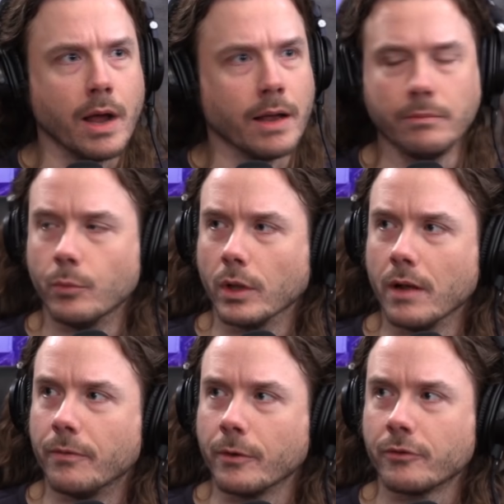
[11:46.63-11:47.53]
I would
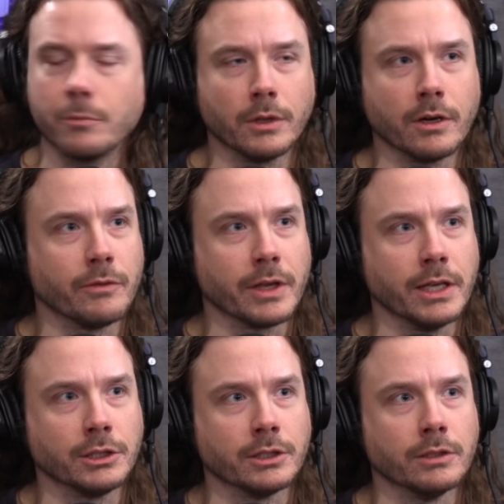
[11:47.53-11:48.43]
love for some
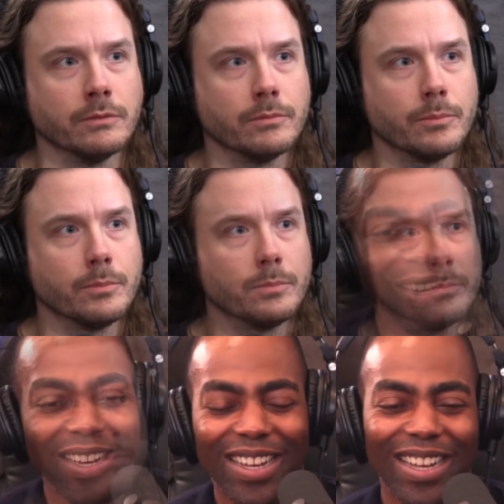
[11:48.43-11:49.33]
clarification. I
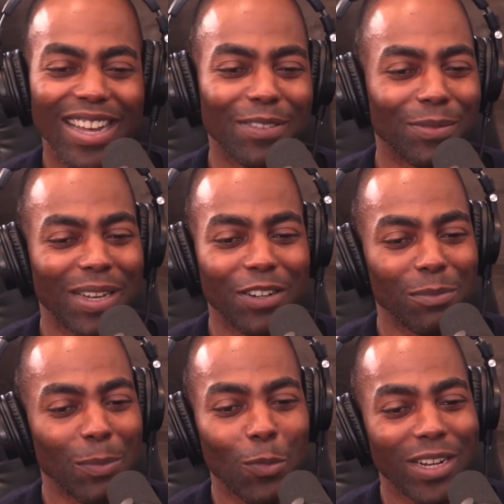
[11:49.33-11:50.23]
don't
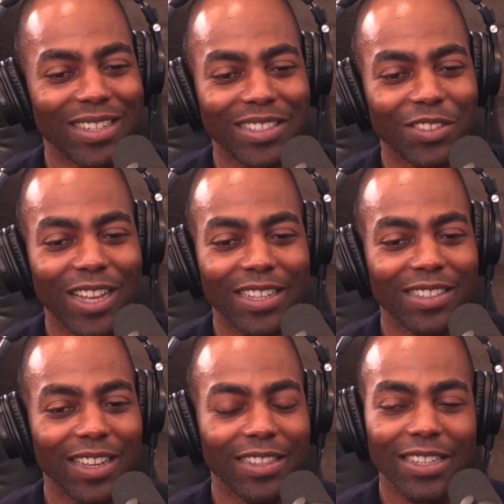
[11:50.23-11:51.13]
remember what it is. It's like
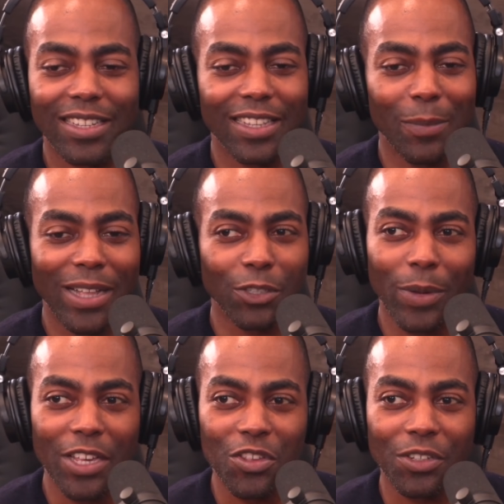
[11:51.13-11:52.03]
the
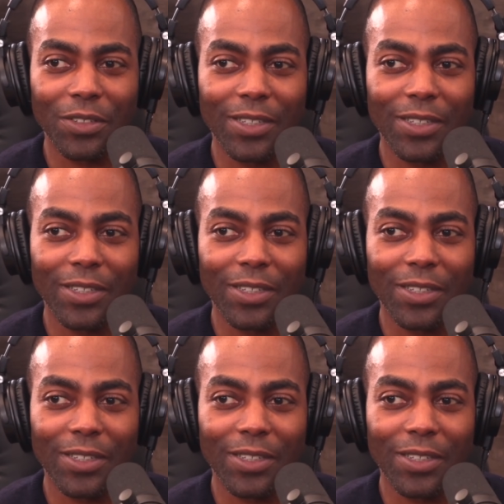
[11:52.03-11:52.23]
emancipation.